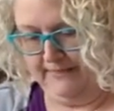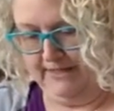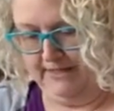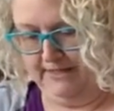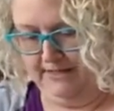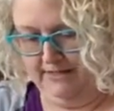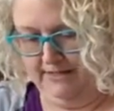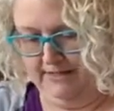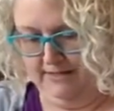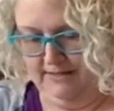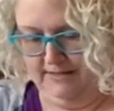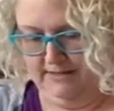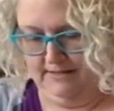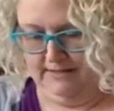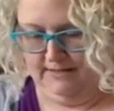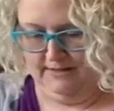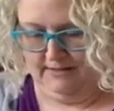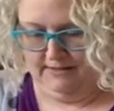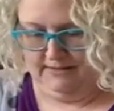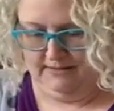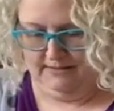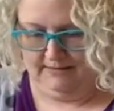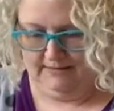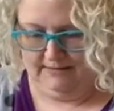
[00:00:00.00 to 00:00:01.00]
A ribbon?
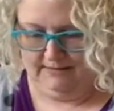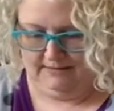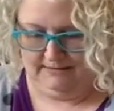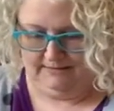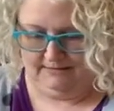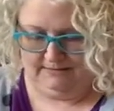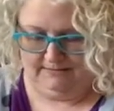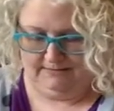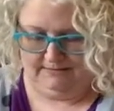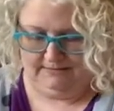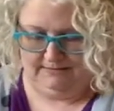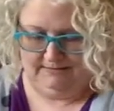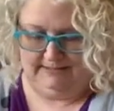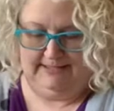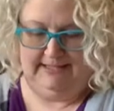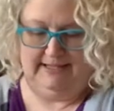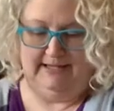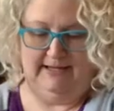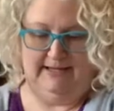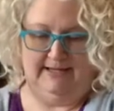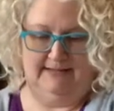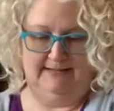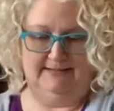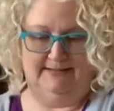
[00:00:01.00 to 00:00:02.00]

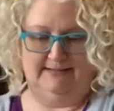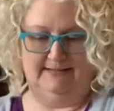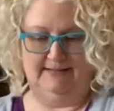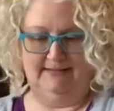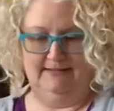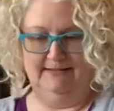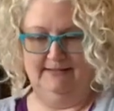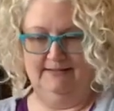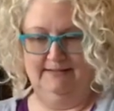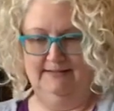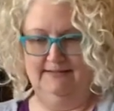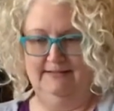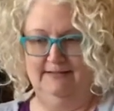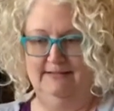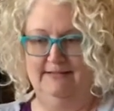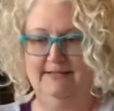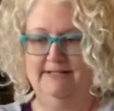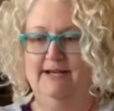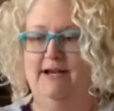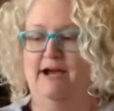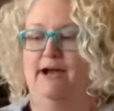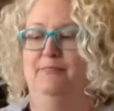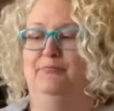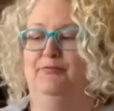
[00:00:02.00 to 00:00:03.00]
Yes. A typewriter
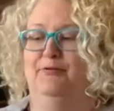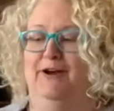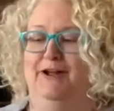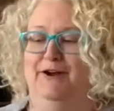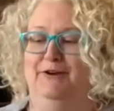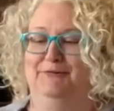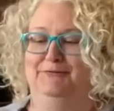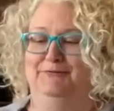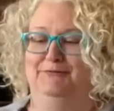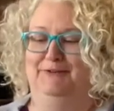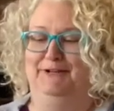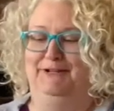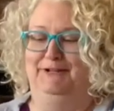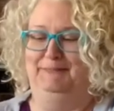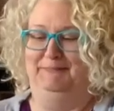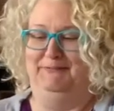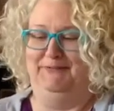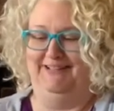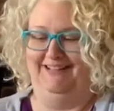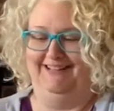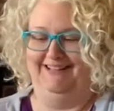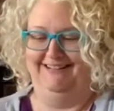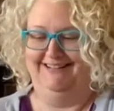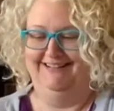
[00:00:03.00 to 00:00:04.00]
ribbon? A typewriter ribbon